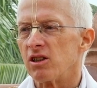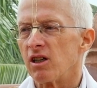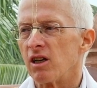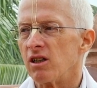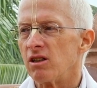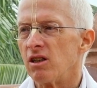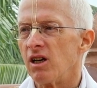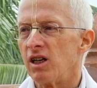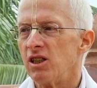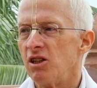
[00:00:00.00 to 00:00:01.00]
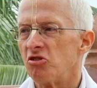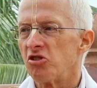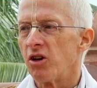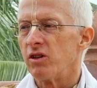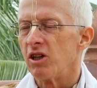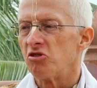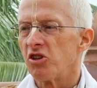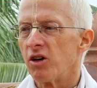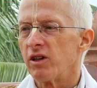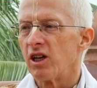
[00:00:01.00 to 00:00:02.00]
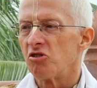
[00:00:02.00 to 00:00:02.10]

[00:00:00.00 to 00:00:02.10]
that in 1977 and